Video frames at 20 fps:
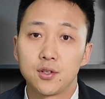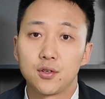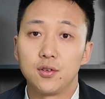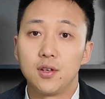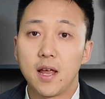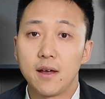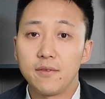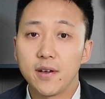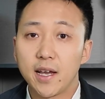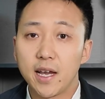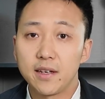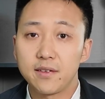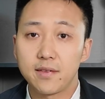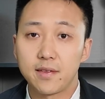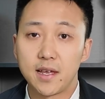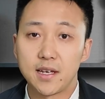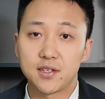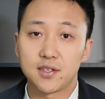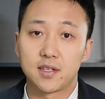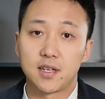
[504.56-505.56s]
To
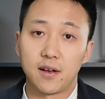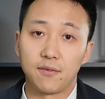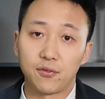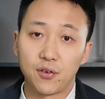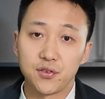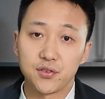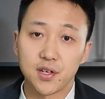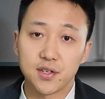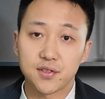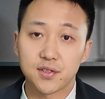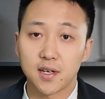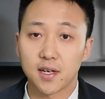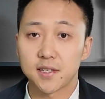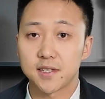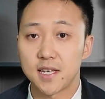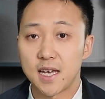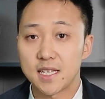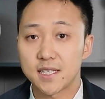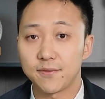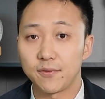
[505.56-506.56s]
navigate these differences
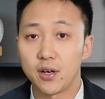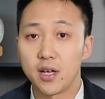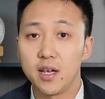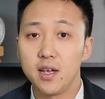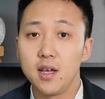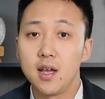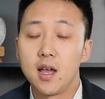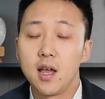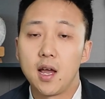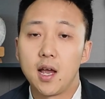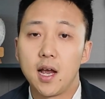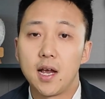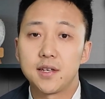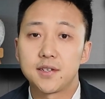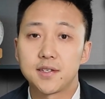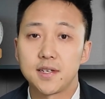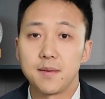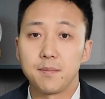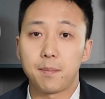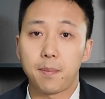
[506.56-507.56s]
successfully,
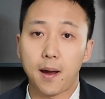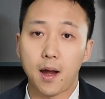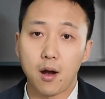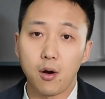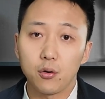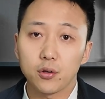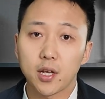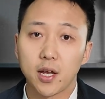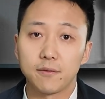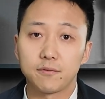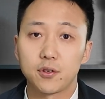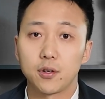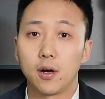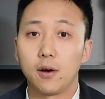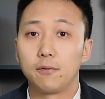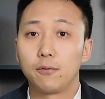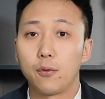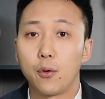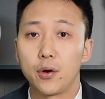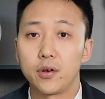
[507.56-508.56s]
it's imperative to
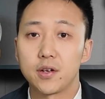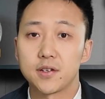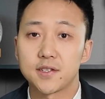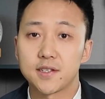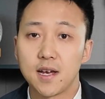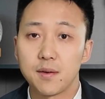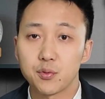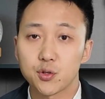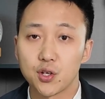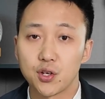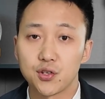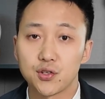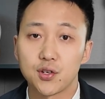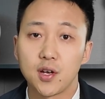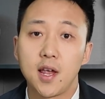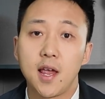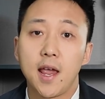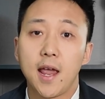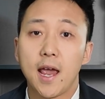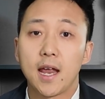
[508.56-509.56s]
avoid
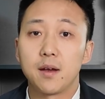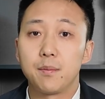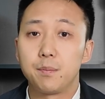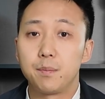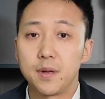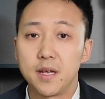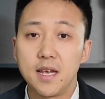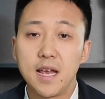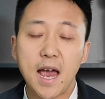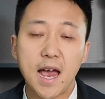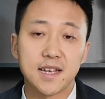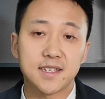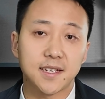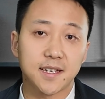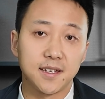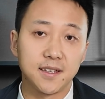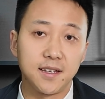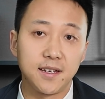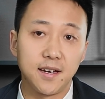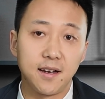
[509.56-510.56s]
assumptions and be as
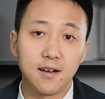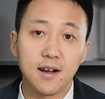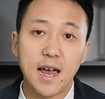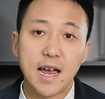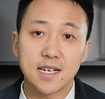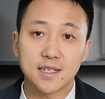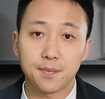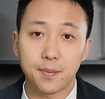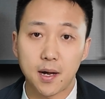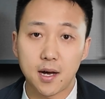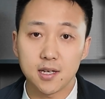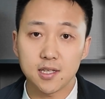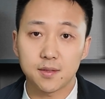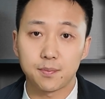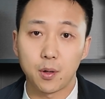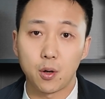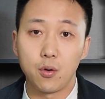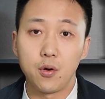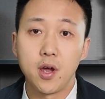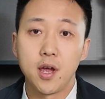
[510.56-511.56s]
clear as
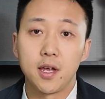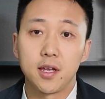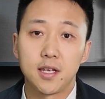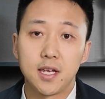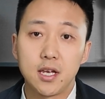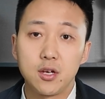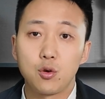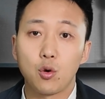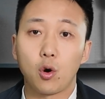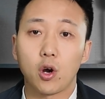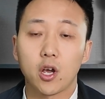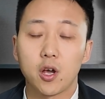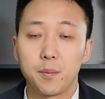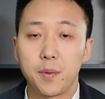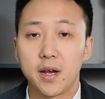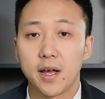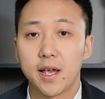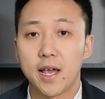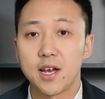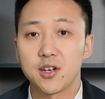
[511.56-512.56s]
possible in your
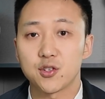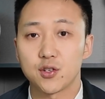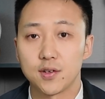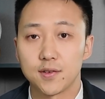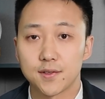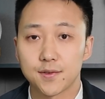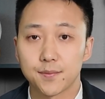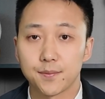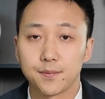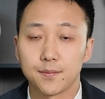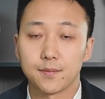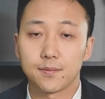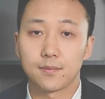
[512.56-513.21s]
communications.